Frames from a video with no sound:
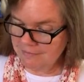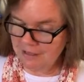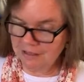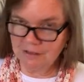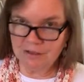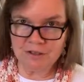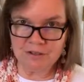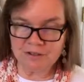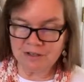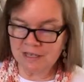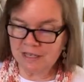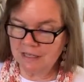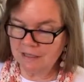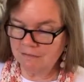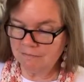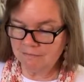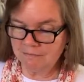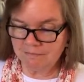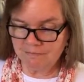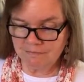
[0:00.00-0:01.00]
learning,
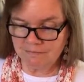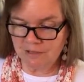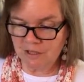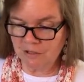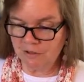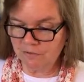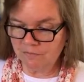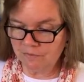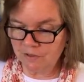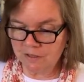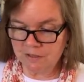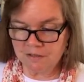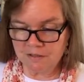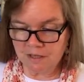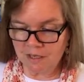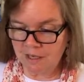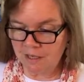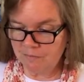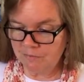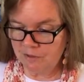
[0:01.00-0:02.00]
you know, fun
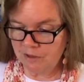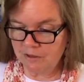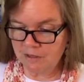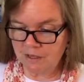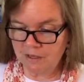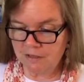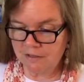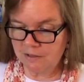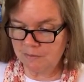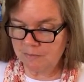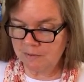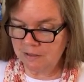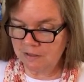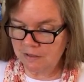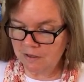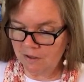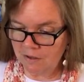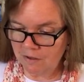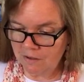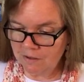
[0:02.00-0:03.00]
time with the husband and
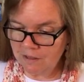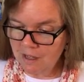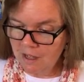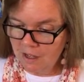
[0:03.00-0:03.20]
all.